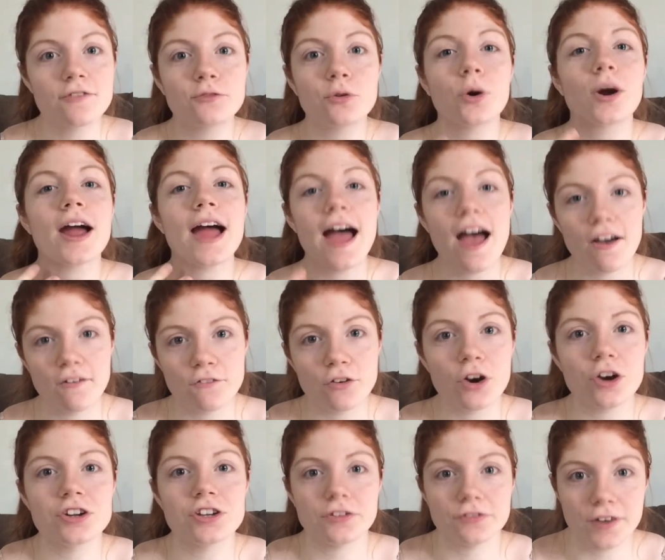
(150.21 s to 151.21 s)

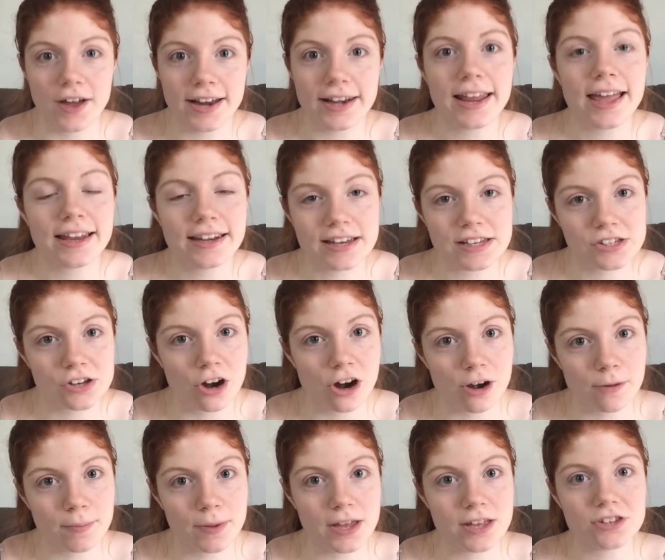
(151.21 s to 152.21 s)
forever to find Andy's
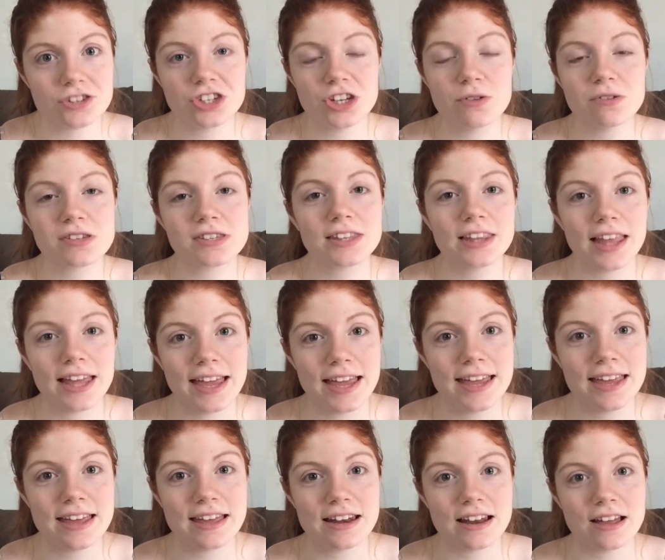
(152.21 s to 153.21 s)
heartbeat. She was
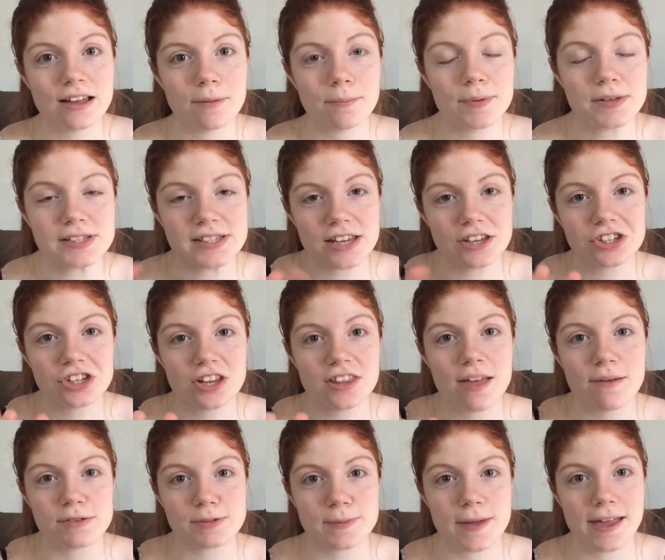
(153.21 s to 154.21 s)
laying in a position
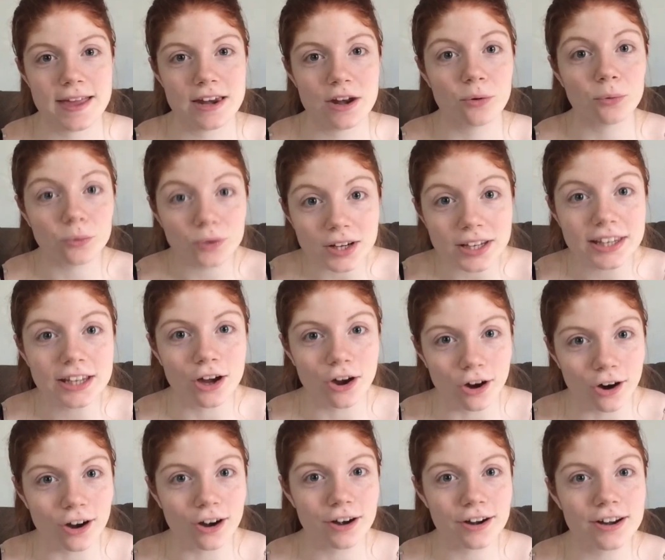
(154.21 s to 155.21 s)
that was making it really
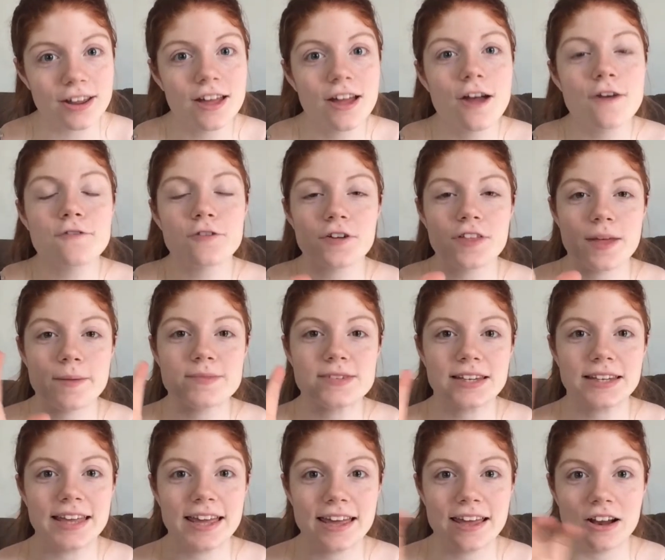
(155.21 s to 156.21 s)
hard for them
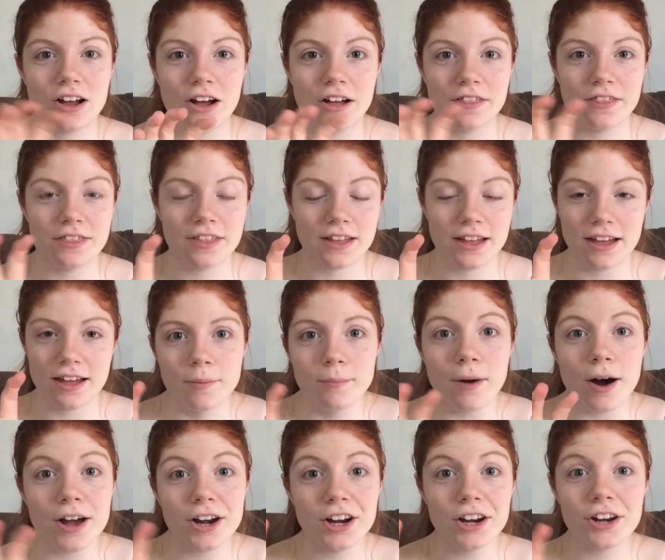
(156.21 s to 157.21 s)
to get on the
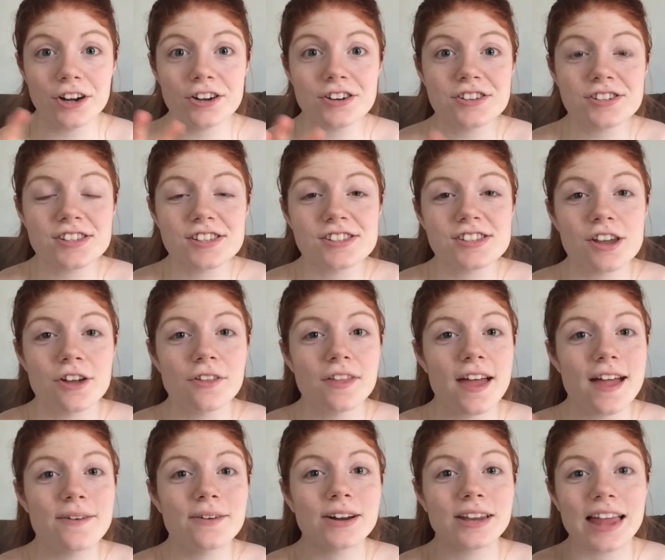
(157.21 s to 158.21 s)
monitors, so
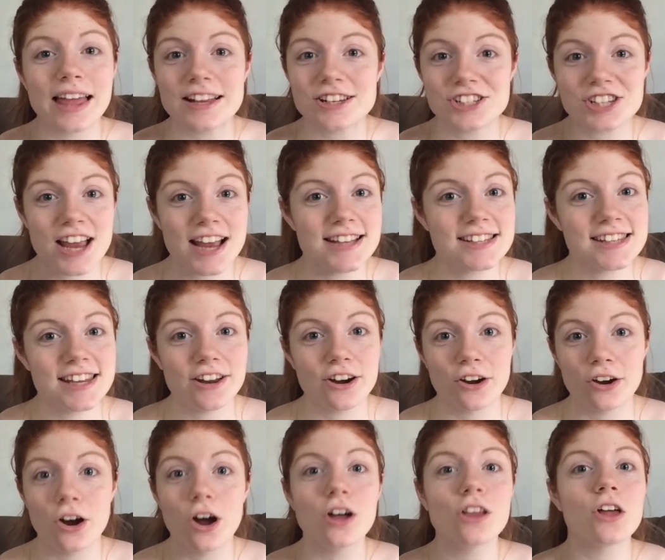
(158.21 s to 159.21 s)
they were like chasing
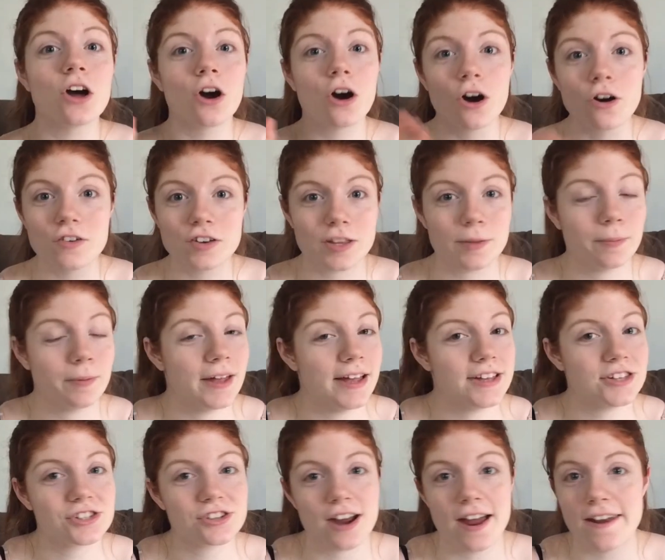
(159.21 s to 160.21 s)
her all over the
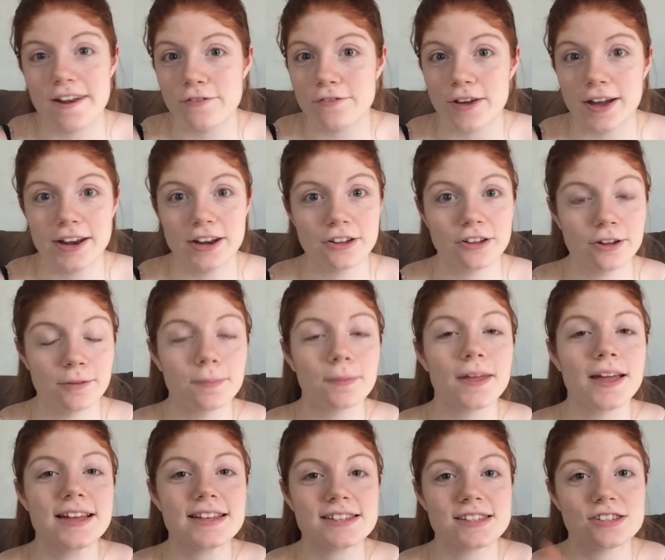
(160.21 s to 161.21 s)
place trying to find a good
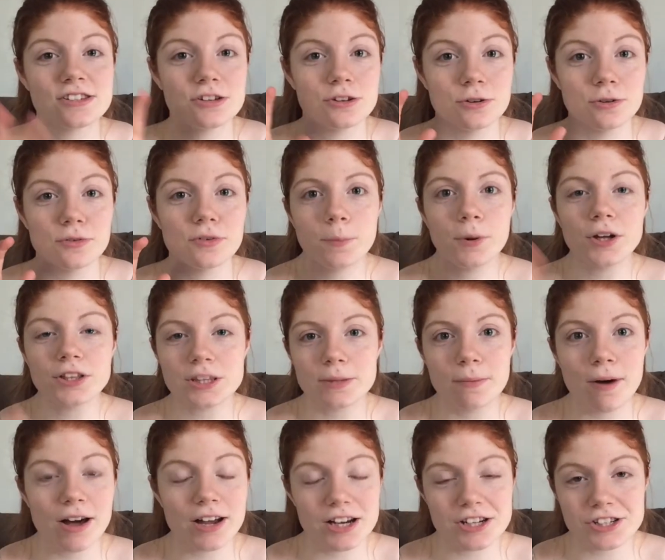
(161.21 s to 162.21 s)
place to put the
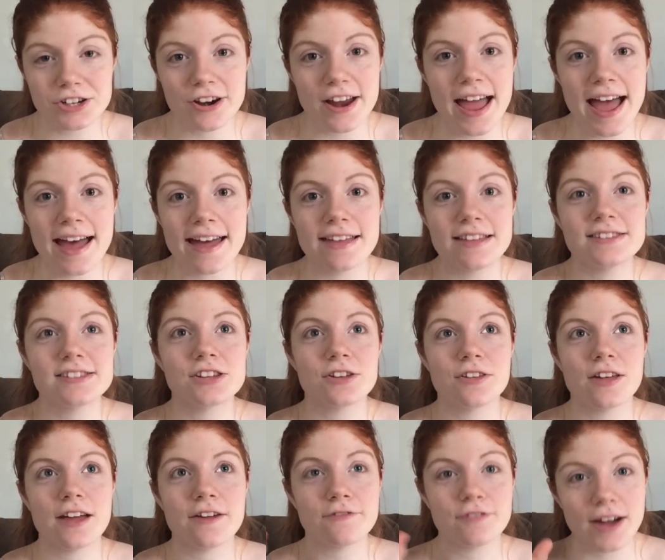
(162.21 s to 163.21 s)
monitor at, and so
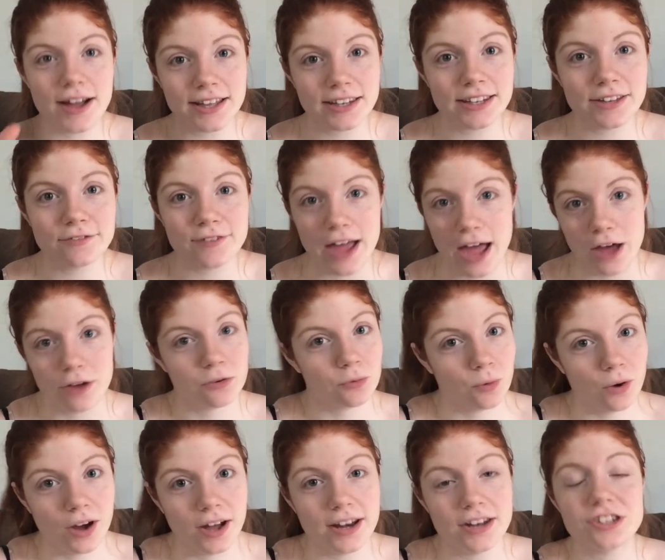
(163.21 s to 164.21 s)
they finally found
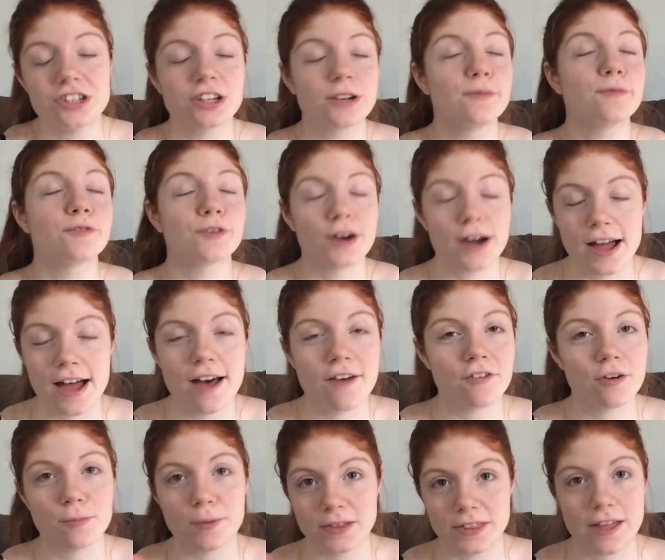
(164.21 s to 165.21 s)
one. It took them
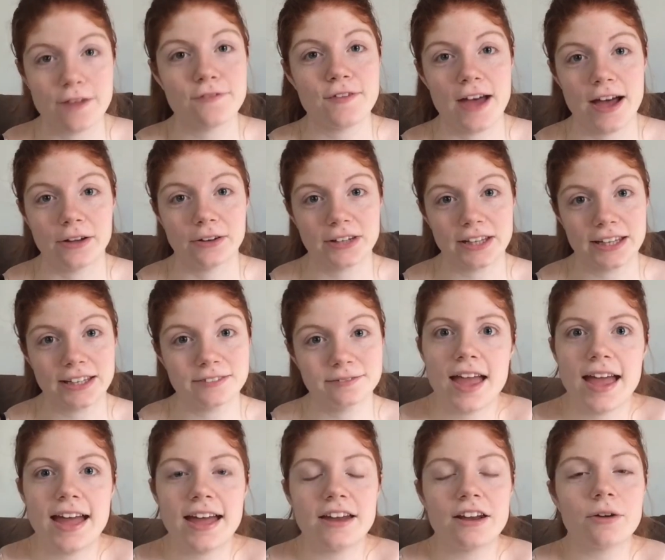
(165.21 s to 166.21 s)
forever, but they found it.
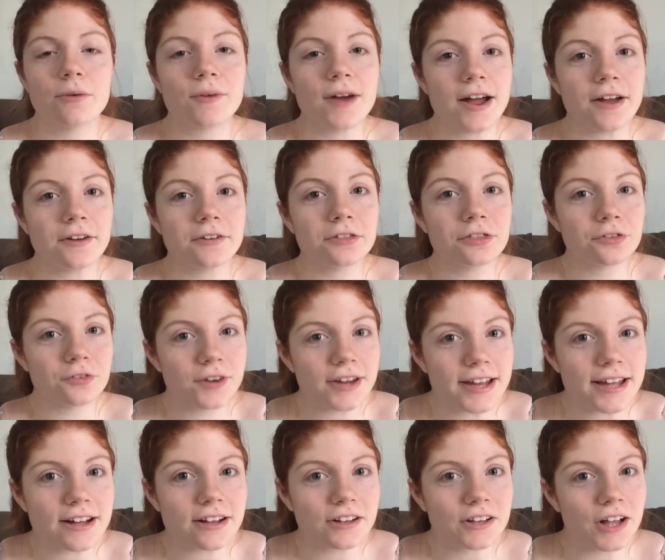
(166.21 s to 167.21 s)
And around
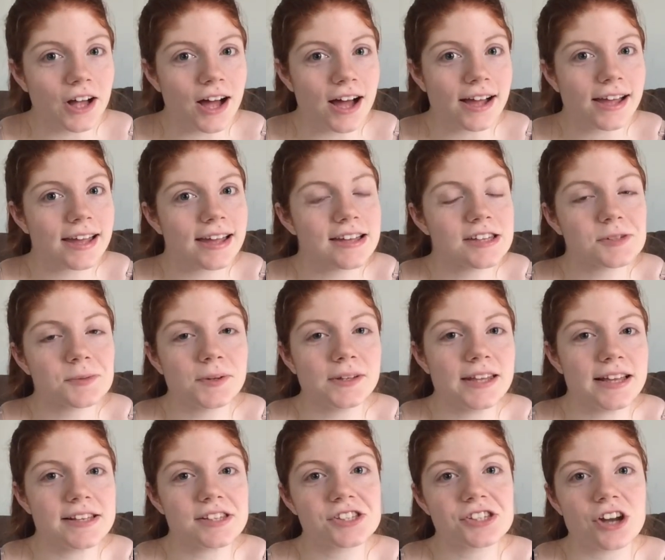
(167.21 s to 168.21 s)
three o'clock is when
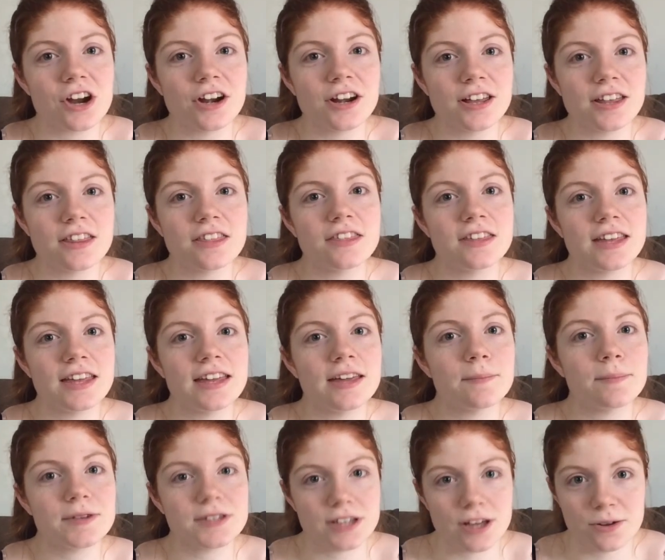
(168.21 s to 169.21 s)
they started the
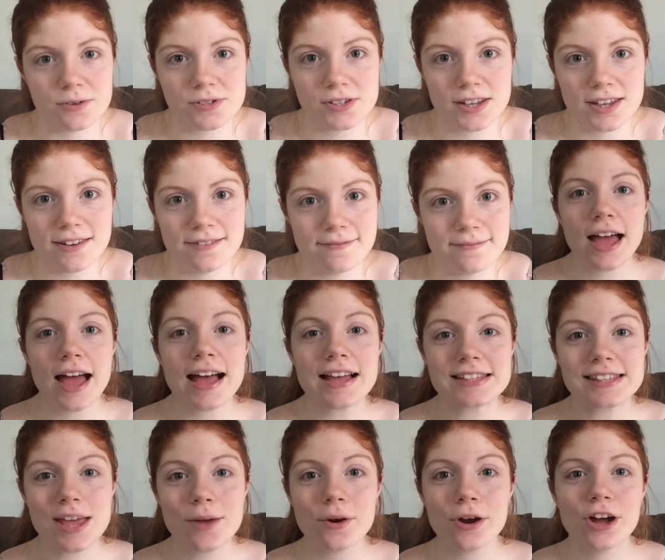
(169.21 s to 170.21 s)
Pitocin.
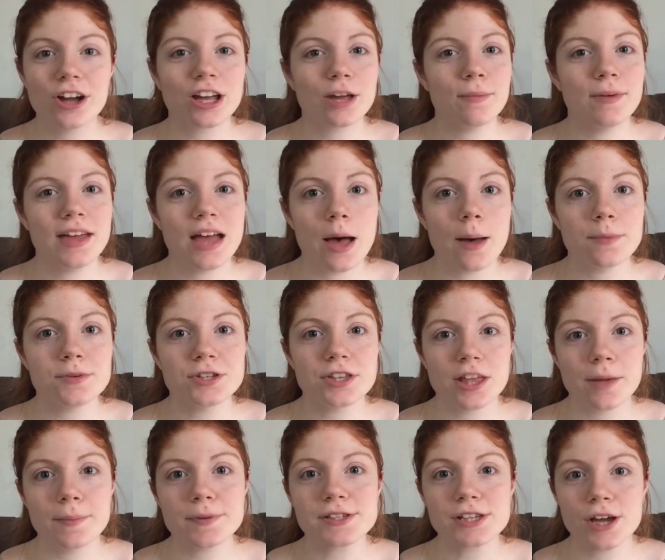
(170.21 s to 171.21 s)
As they were hooking me up to
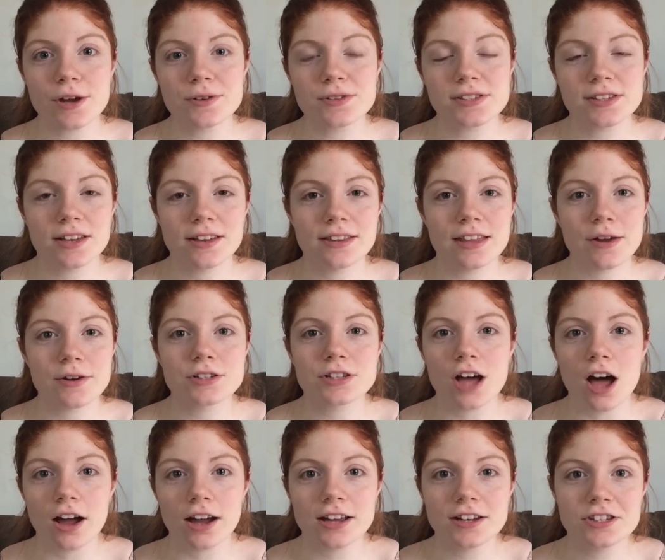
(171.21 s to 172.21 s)
the Pitocin, they were
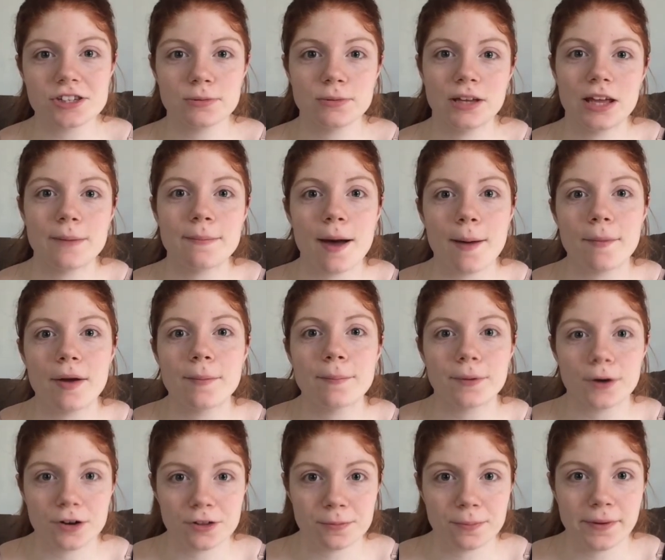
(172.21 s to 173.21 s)
talking to me about my
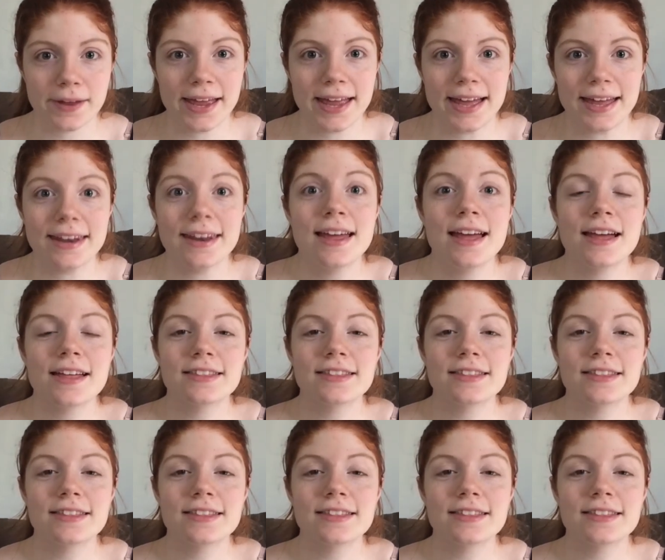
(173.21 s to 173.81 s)
birth plan.